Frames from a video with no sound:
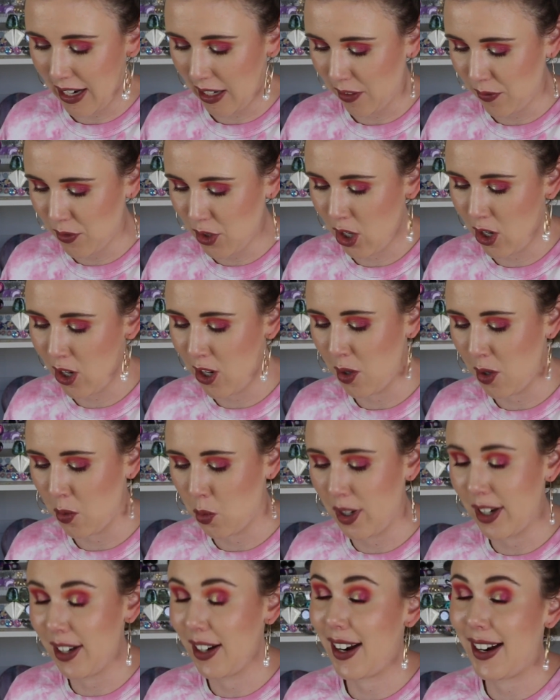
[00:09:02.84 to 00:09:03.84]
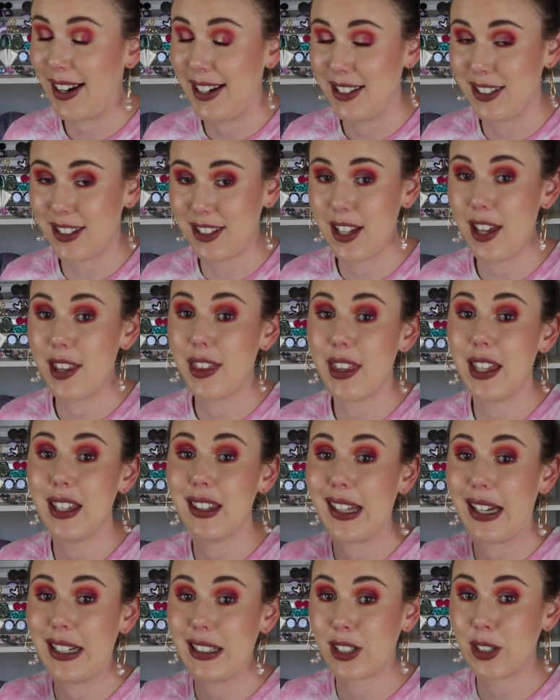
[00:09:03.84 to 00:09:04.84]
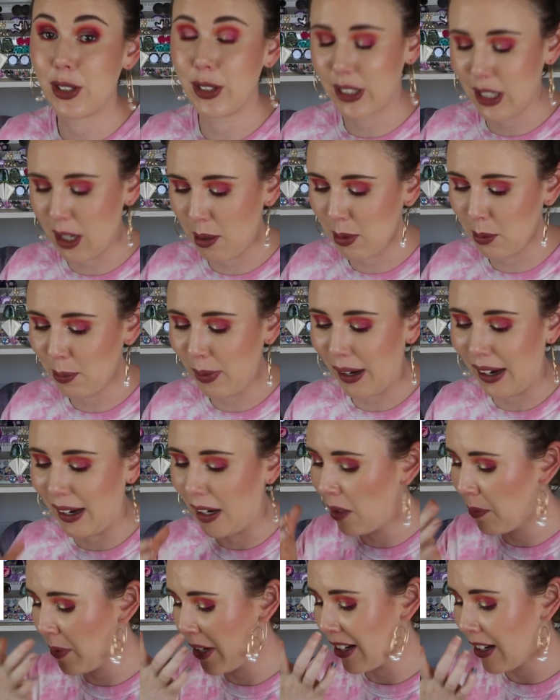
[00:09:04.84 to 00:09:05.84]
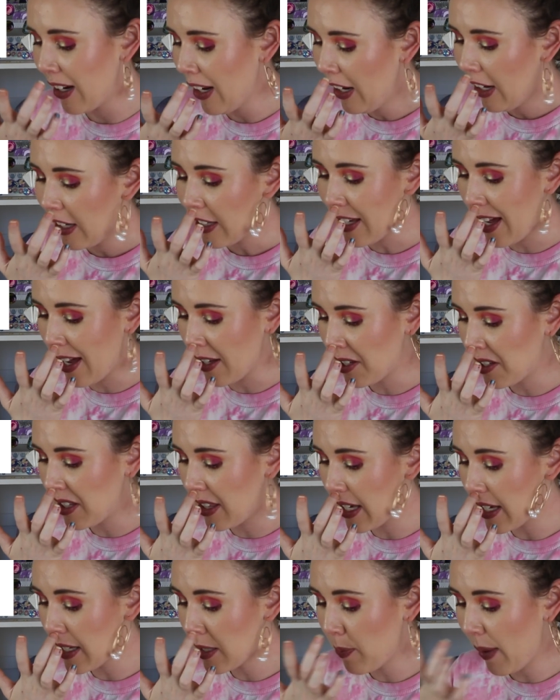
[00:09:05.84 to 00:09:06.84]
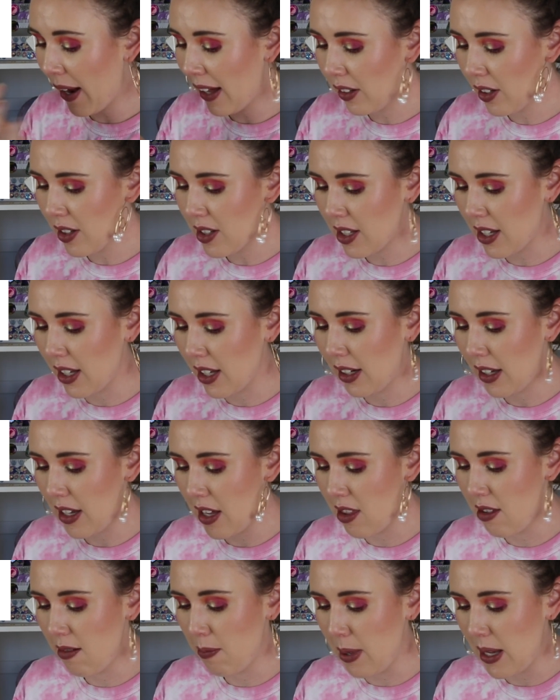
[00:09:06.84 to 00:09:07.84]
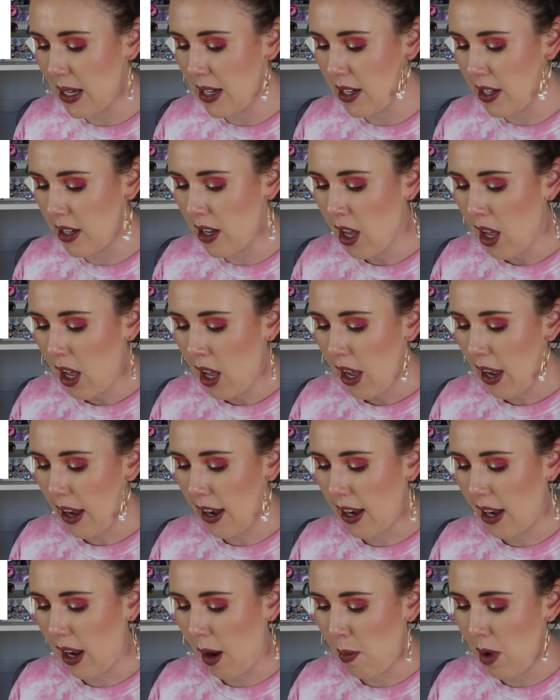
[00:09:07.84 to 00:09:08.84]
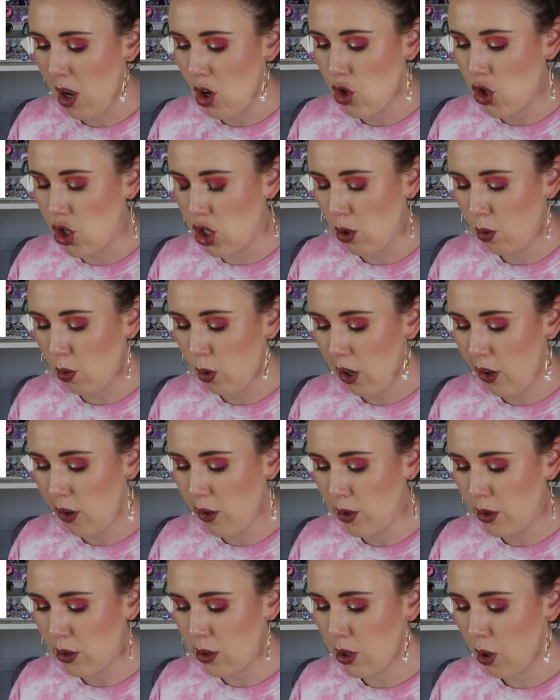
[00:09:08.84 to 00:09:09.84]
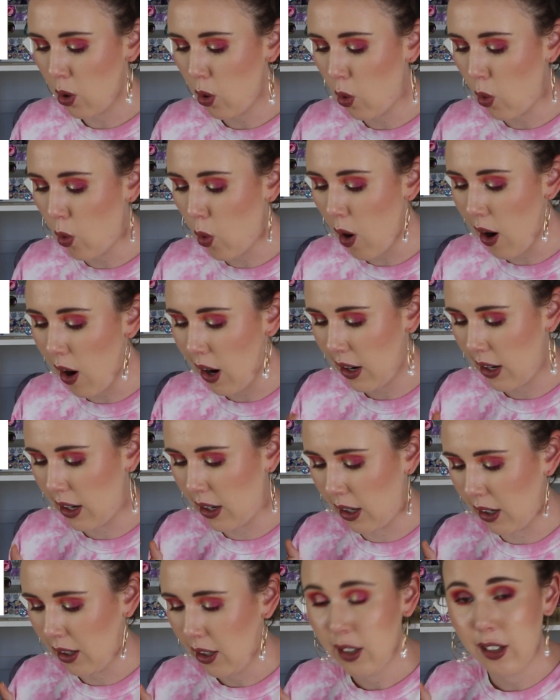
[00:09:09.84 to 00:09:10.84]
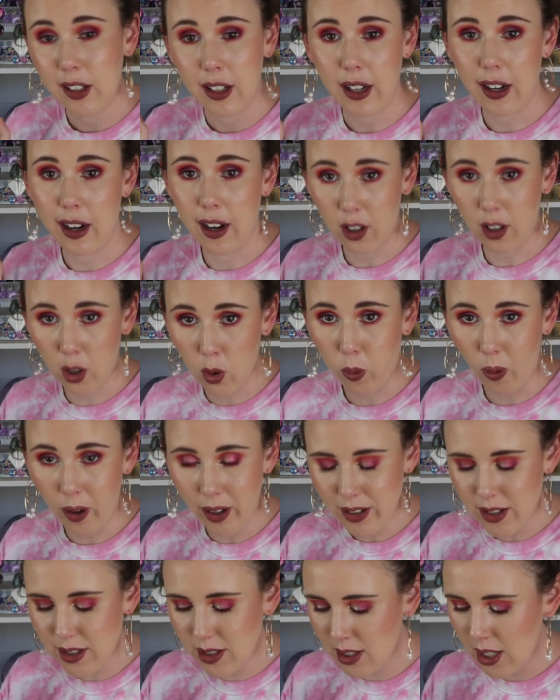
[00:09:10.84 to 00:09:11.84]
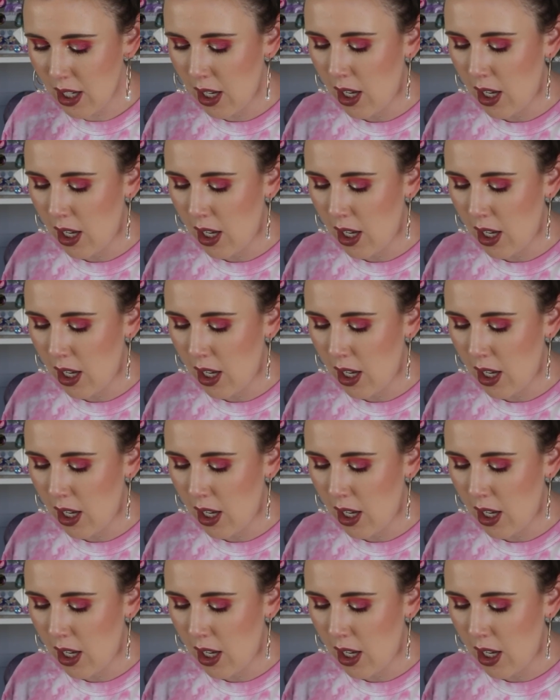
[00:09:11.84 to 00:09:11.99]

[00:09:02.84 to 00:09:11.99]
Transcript: out of turn when I said that they could come apart. But yes, these palettes can either be um, duos or uh, quads.